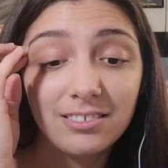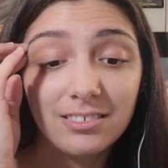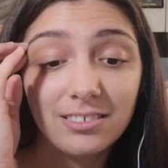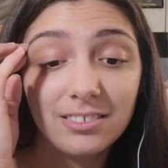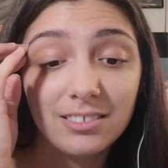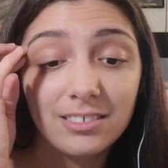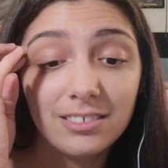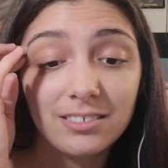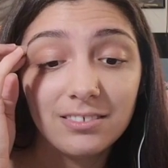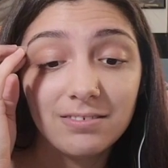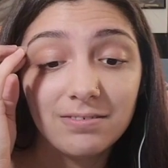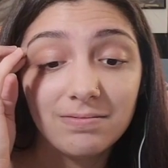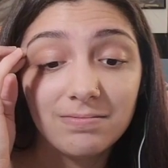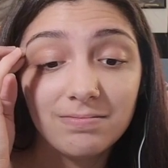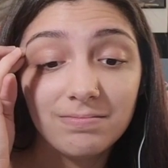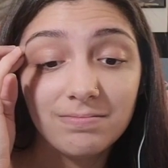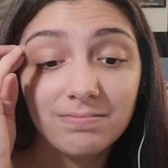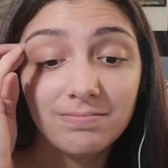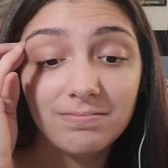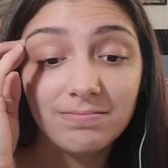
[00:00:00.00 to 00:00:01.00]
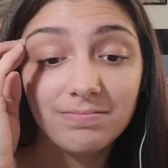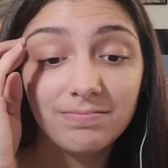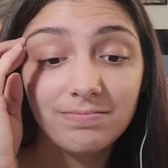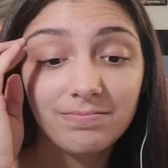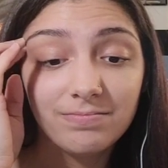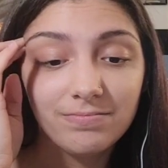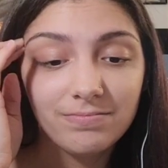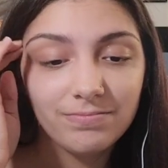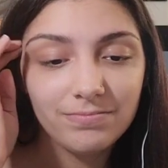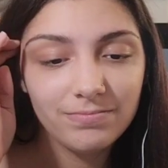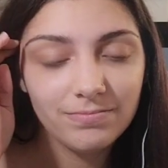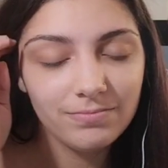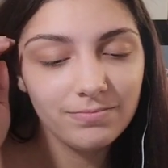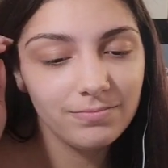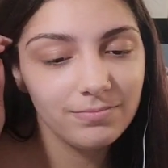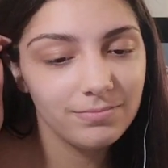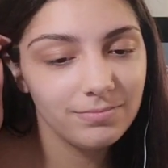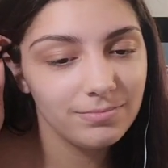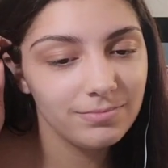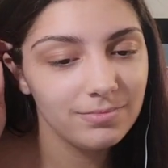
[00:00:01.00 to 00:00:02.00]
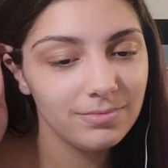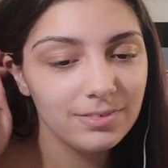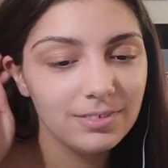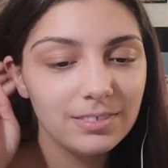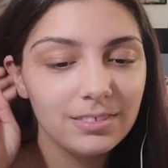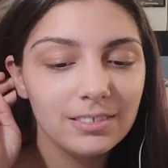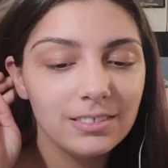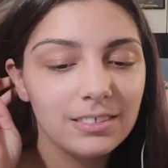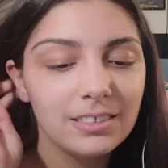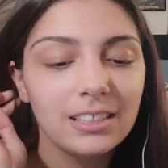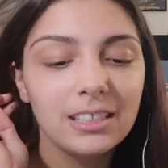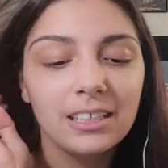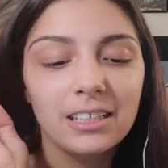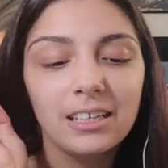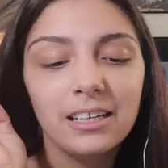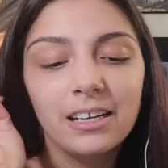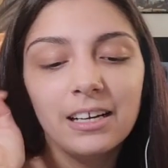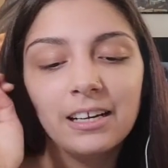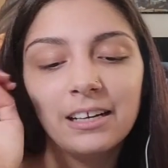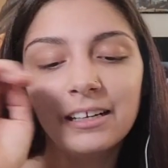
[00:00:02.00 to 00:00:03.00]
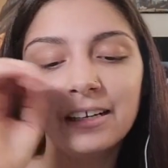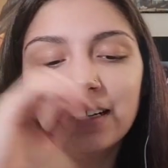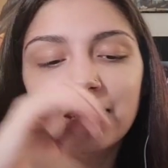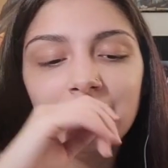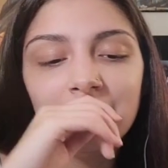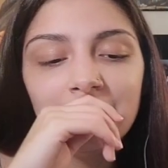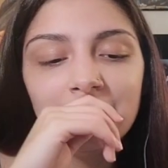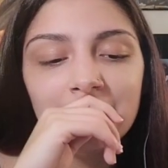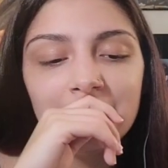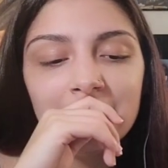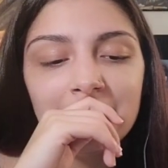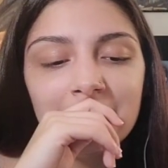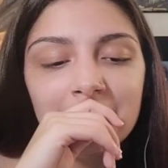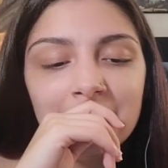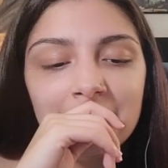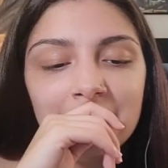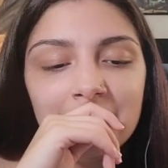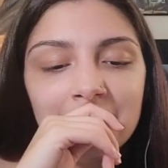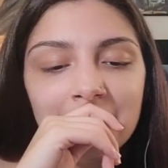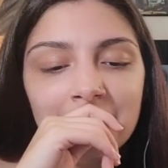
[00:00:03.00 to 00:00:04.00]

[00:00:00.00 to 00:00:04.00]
(no one is talking)